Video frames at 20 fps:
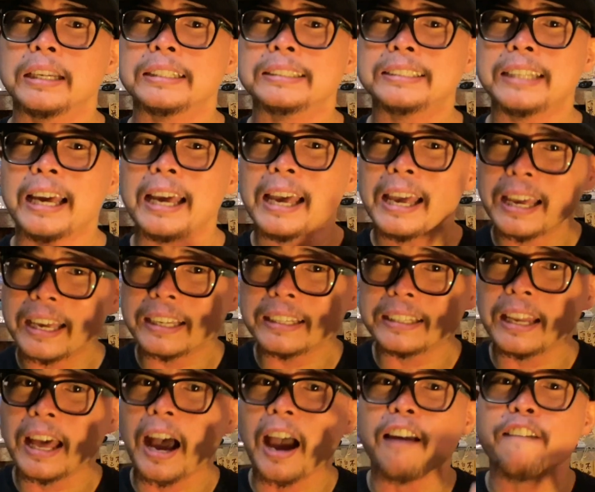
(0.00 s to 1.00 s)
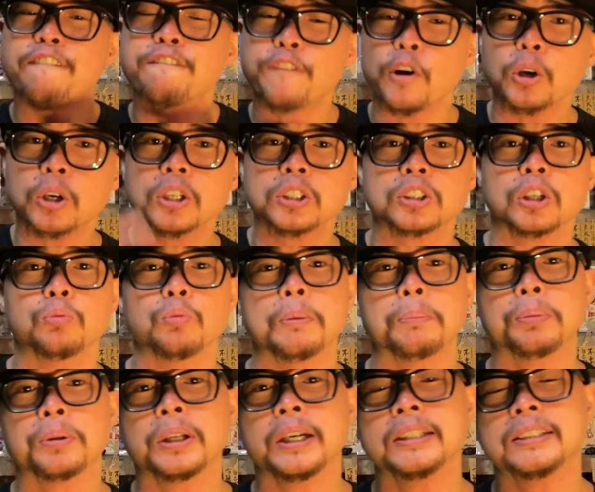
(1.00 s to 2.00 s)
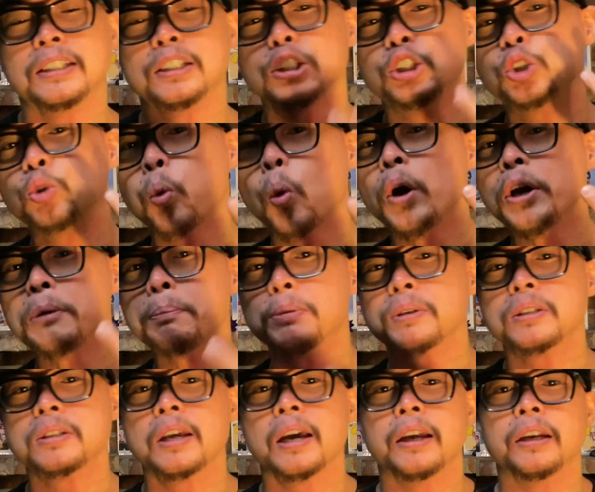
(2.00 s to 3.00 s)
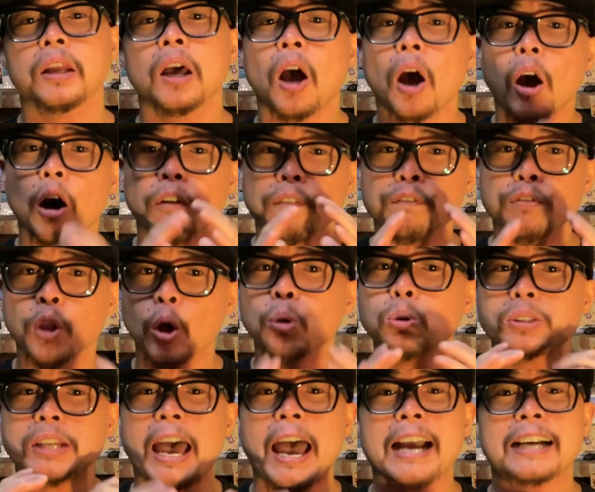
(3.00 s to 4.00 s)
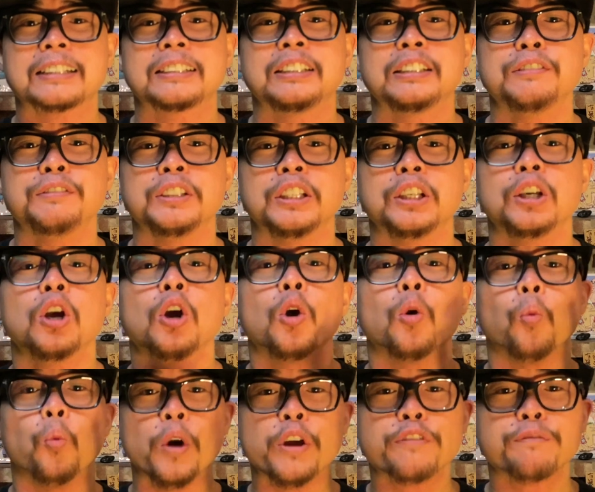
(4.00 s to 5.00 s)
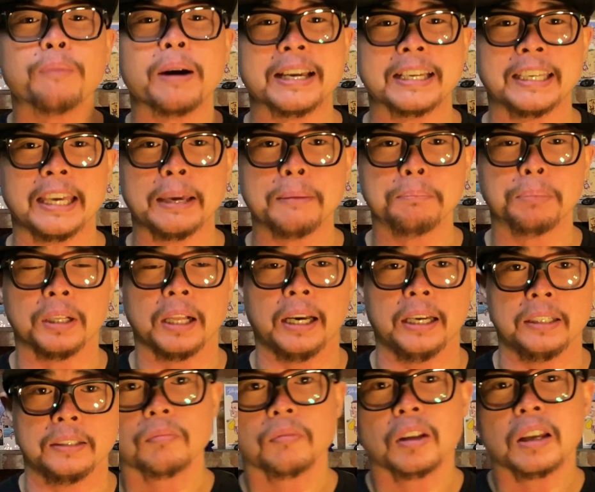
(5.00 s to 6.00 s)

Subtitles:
Then I focus on replacing 20% of those activities with my game plan.